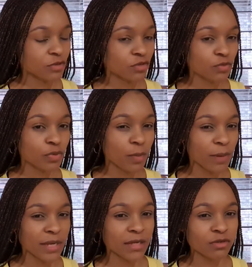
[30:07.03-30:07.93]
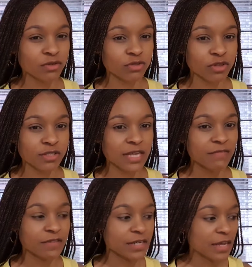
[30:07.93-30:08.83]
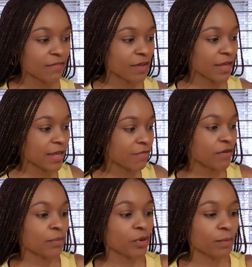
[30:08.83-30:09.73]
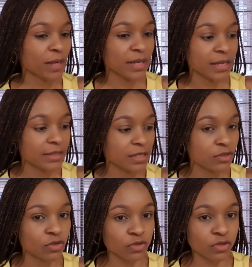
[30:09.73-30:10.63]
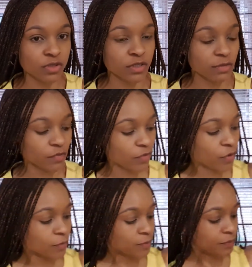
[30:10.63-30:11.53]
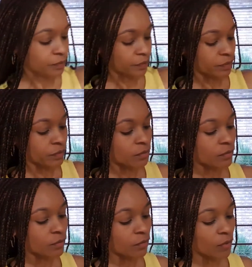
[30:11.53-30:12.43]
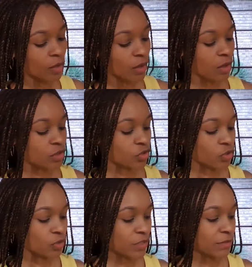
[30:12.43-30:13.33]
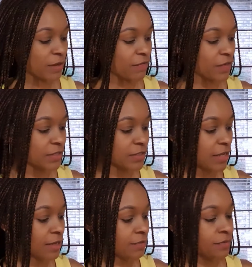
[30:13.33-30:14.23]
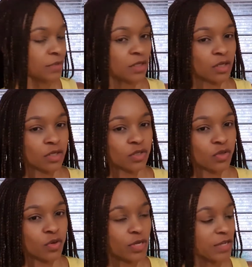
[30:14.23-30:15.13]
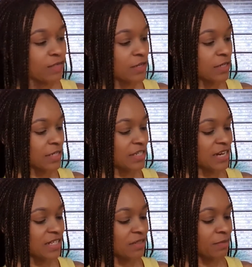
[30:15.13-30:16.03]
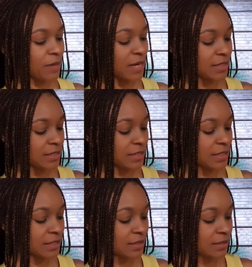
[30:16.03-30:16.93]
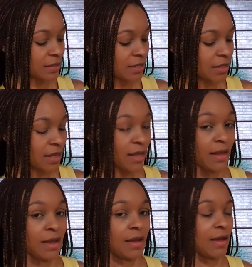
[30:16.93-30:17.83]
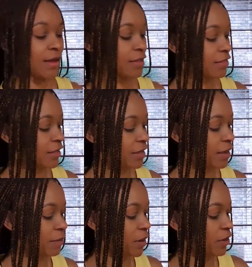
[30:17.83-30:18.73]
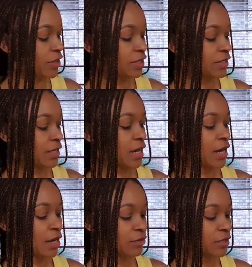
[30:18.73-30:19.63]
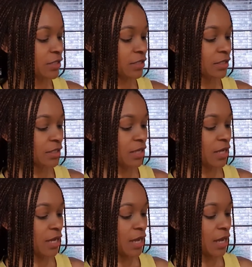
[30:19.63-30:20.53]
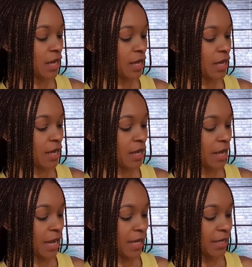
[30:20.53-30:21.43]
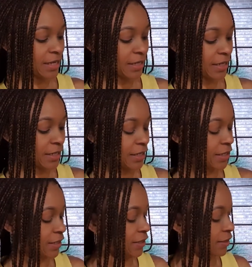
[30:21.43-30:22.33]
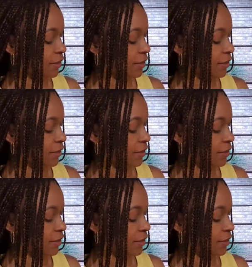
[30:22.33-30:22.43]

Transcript: propagate croutons. I've never ever propagated croutons before, so it was my first time. So even the transplanting thing about it and around it, I really